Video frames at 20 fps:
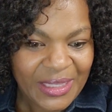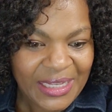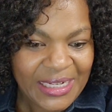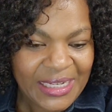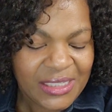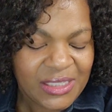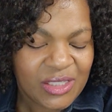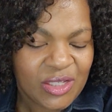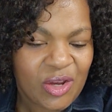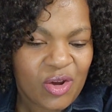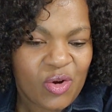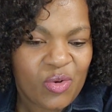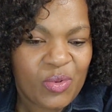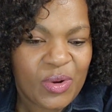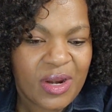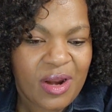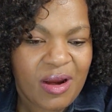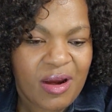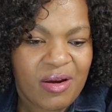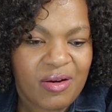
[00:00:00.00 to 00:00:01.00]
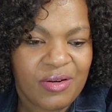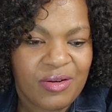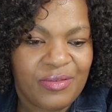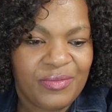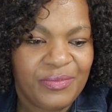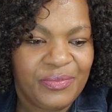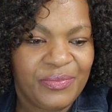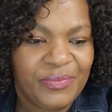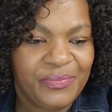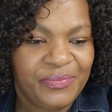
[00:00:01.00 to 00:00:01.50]
let's go
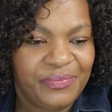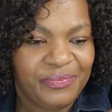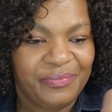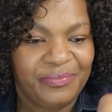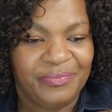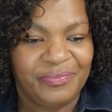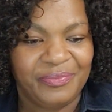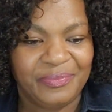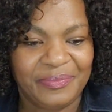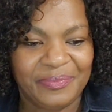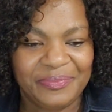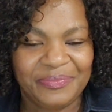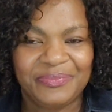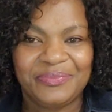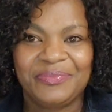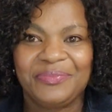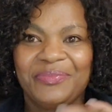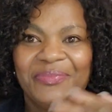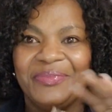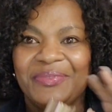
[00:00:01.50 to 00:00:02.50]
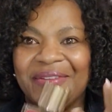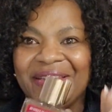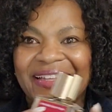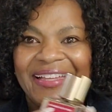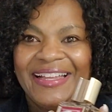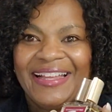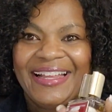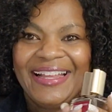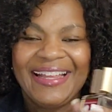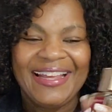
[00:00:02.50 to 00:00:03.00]
with her.
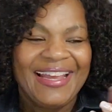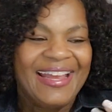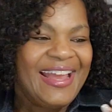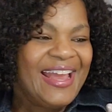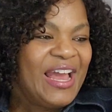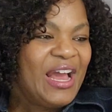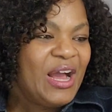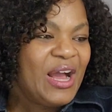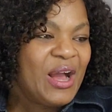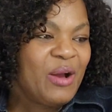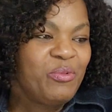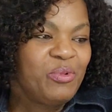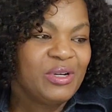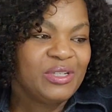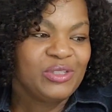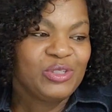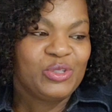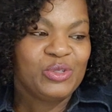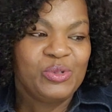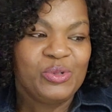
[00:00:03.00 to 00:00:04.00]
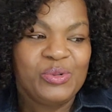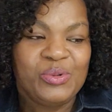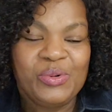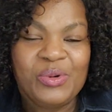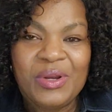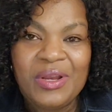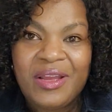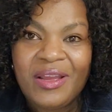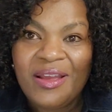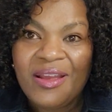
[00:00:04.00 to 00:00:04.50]
I want to
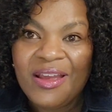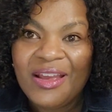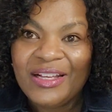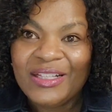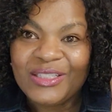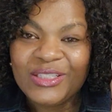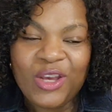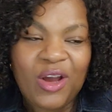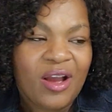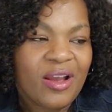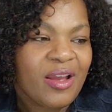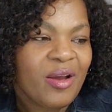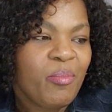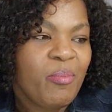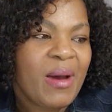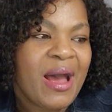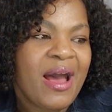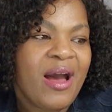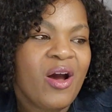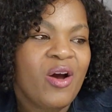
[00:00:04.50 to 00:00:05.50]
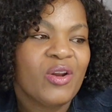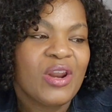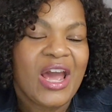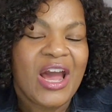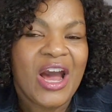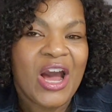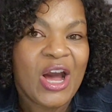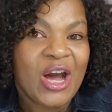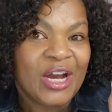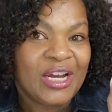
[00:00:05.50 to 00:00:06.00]
talk about A
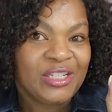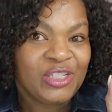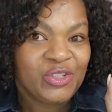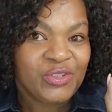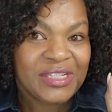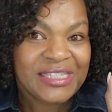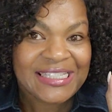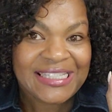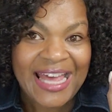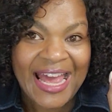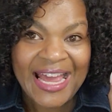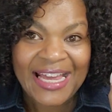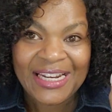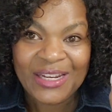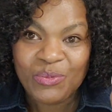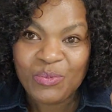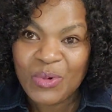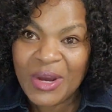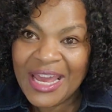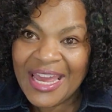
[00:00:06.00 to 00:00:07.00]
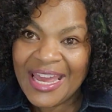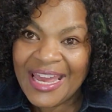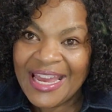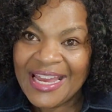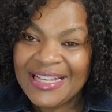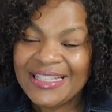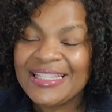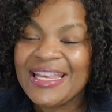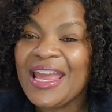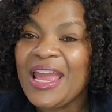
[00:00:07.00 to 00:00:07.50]
Hundred Silent
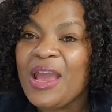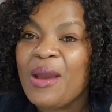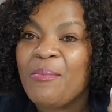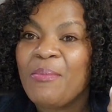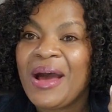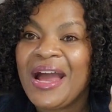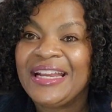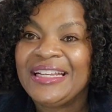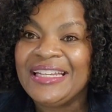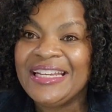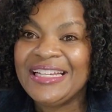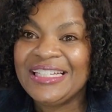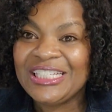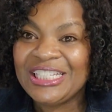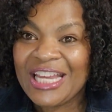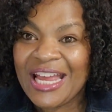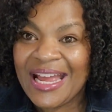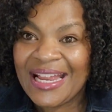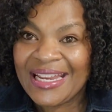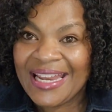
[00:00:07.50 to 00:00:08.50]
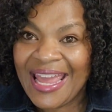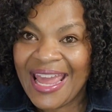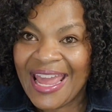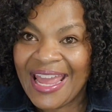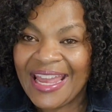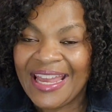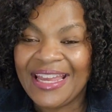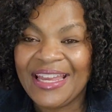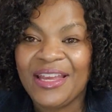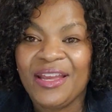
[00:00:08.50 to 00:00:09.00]
Ways by Nishane.